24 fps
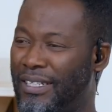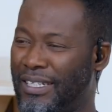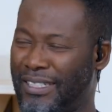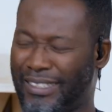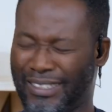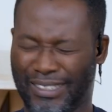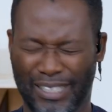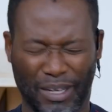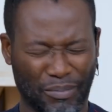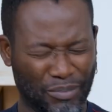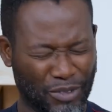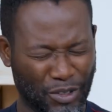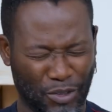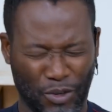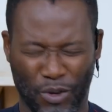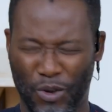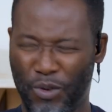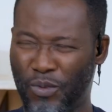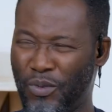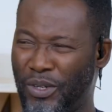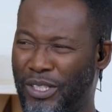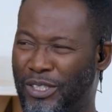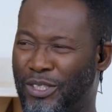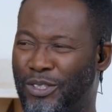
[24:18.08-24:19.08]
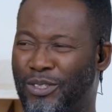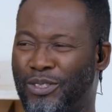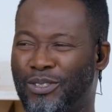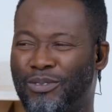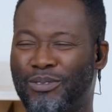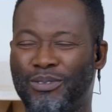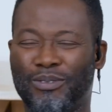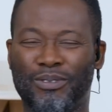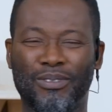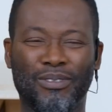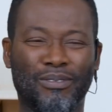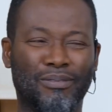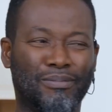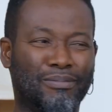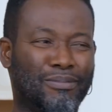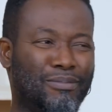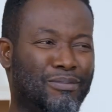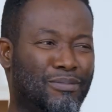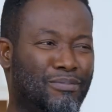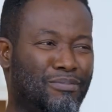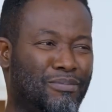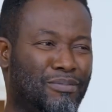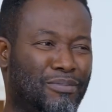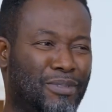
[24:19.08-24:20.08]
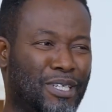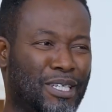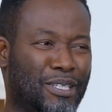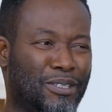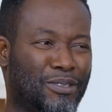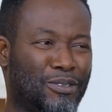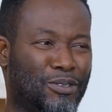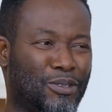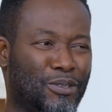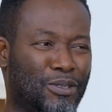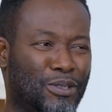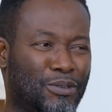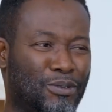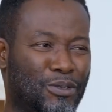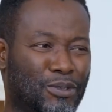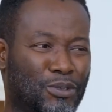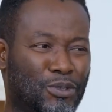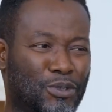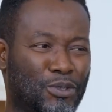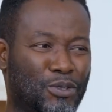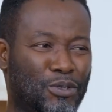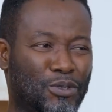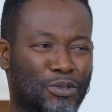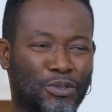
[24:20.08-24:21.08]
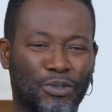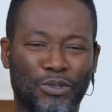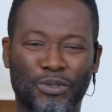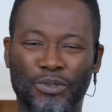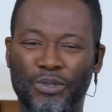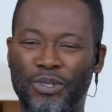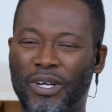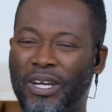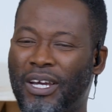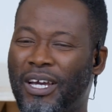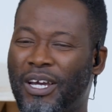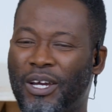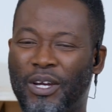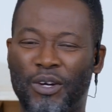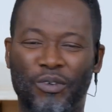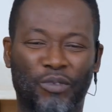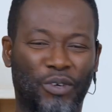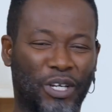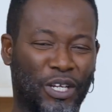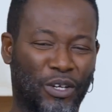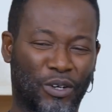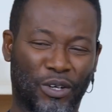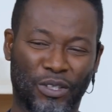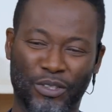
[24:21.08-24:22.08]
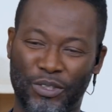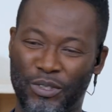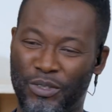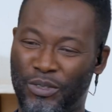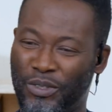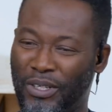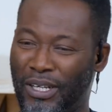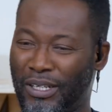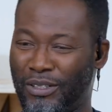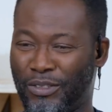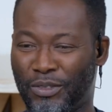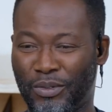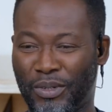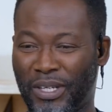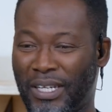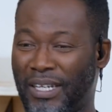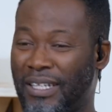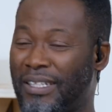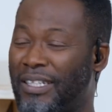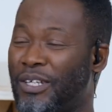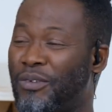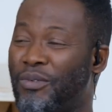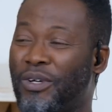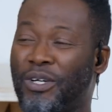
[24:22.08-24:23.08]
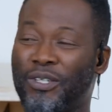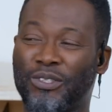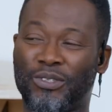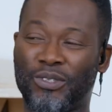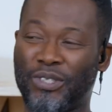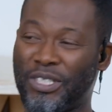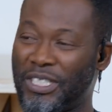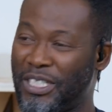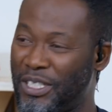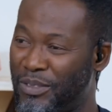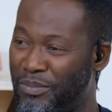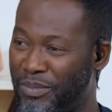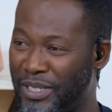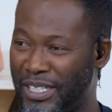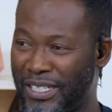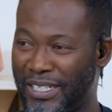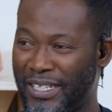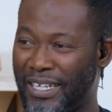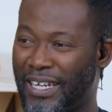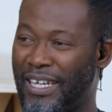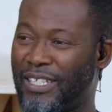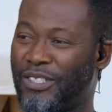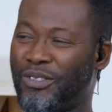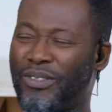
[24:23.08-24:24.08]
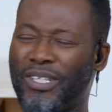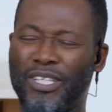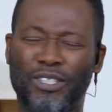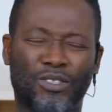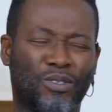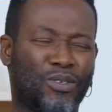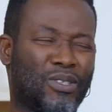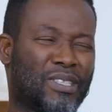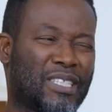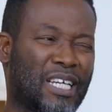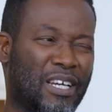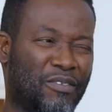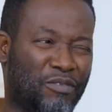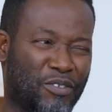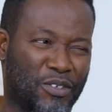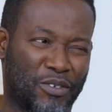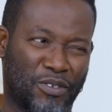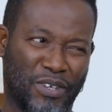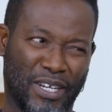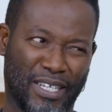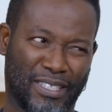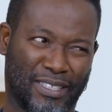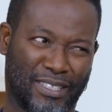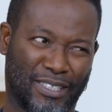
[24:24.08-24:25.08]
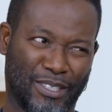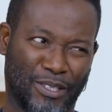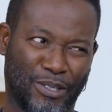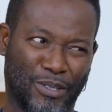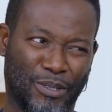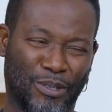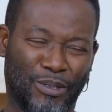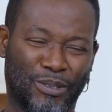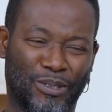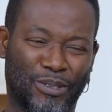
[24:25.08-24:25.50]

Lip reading: there's something always to do. We're not doing anything, we're on social media, so there's no time for rest, you know.